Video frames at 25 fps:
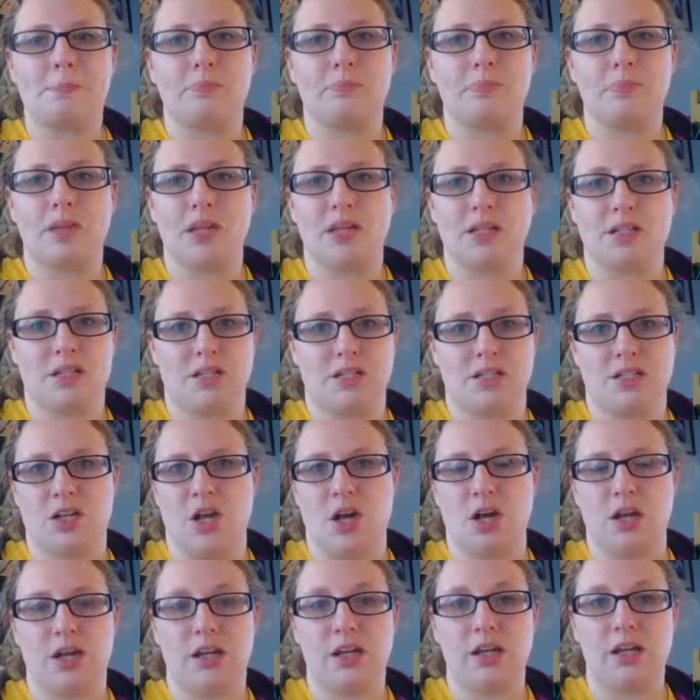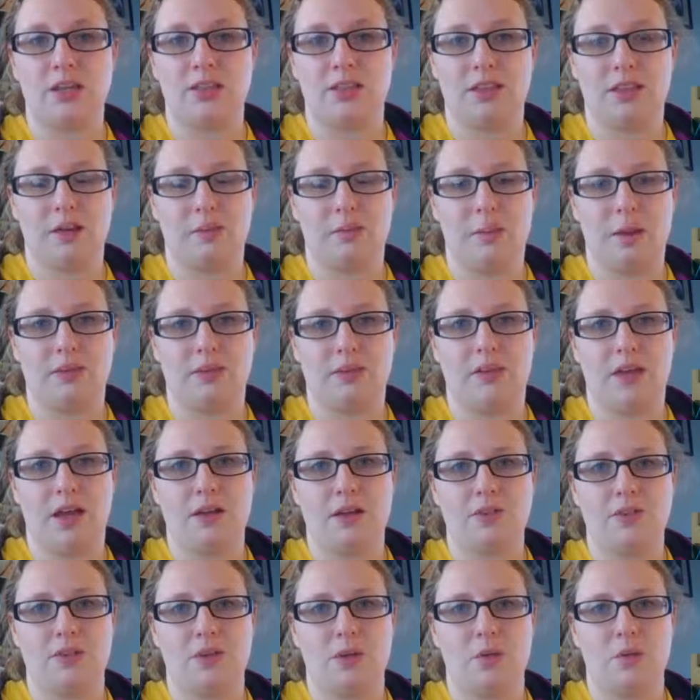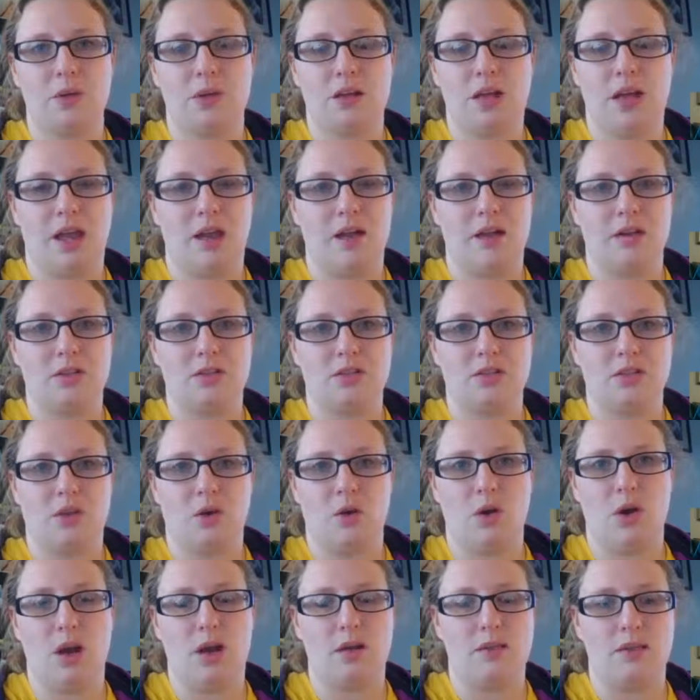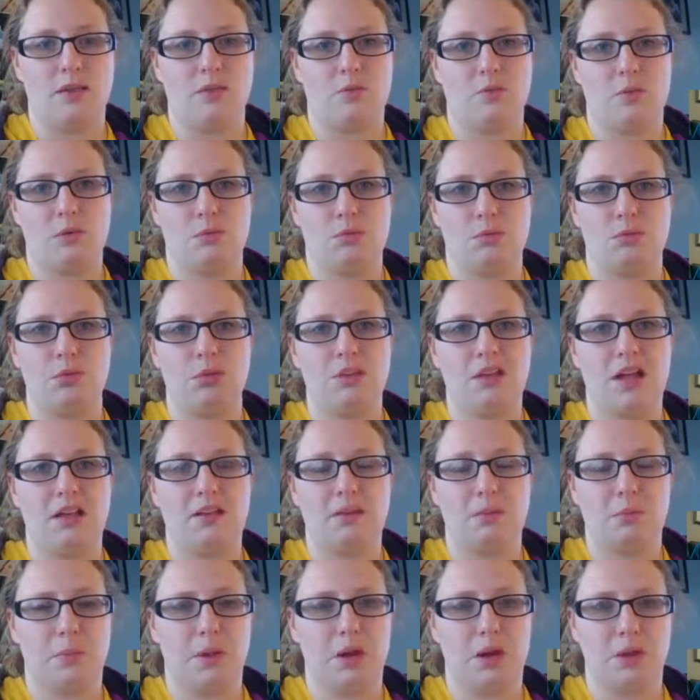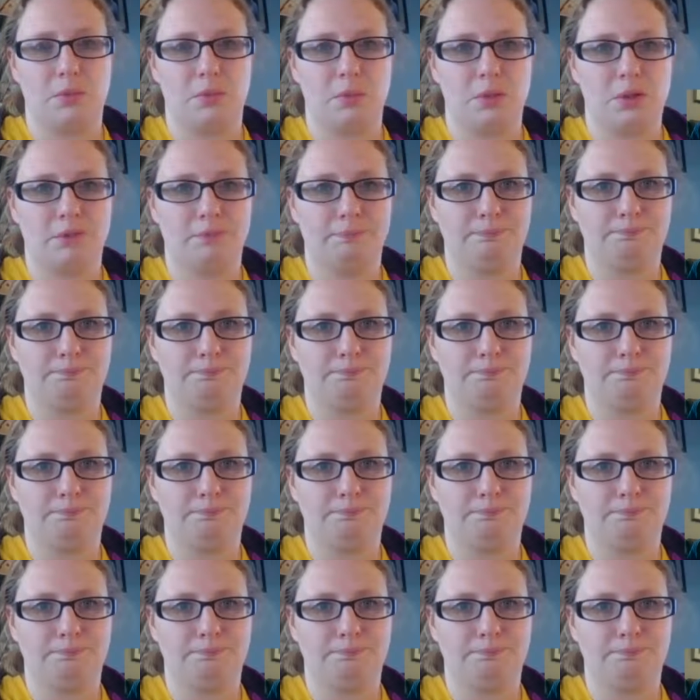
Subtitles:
it doesn't talk anything about that. So we can't. So I think we rule out the bottom one.